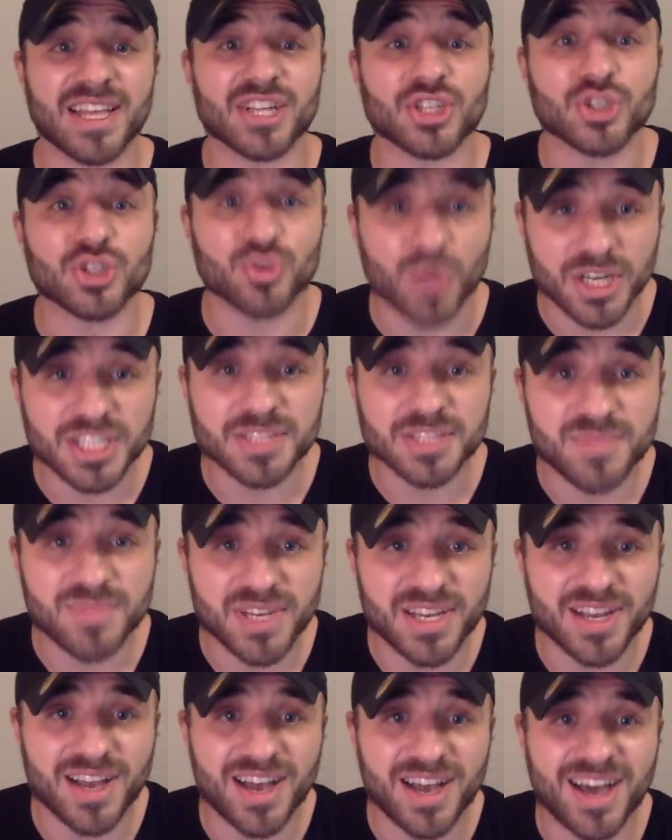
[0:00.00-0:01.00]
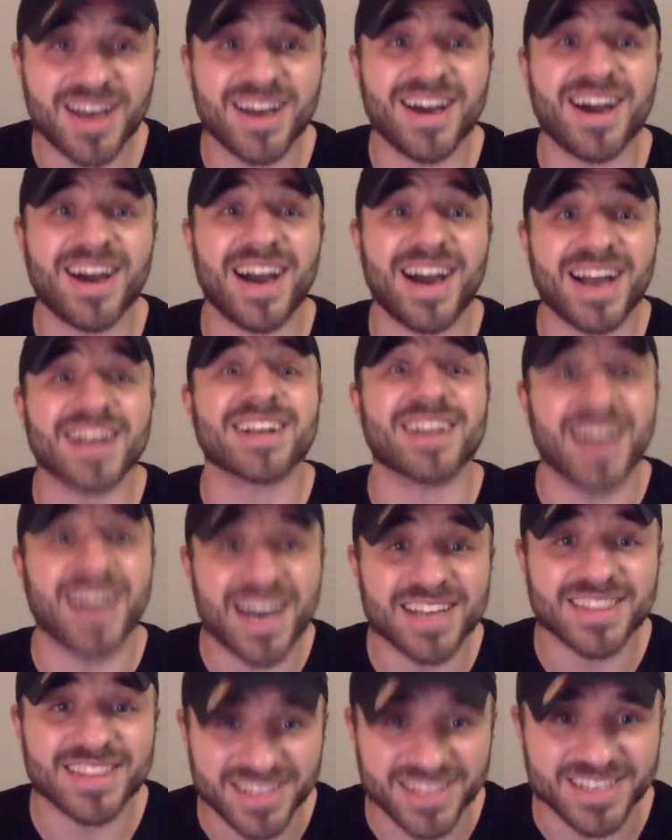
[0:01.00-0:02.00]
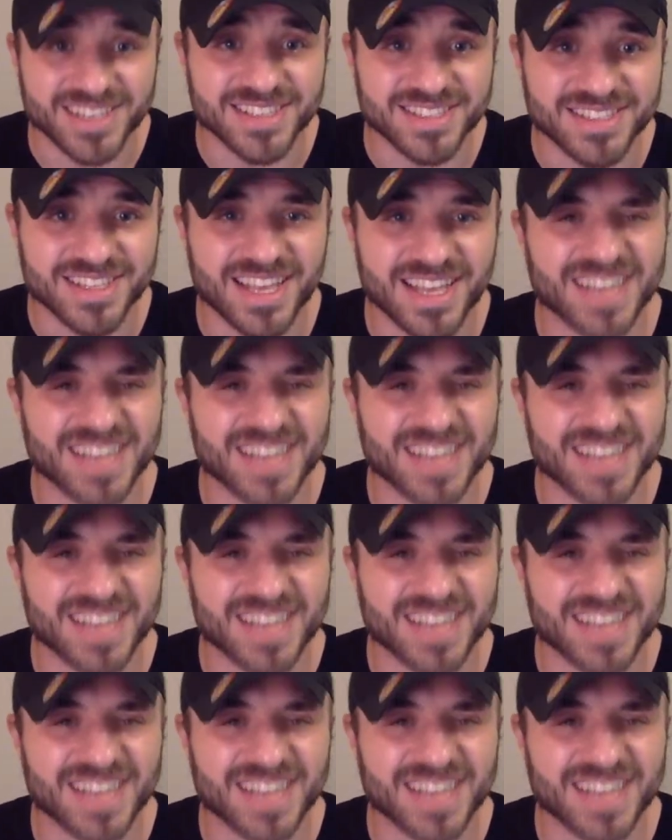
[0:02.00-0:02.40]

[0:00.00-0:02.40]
like, trust me, I got this.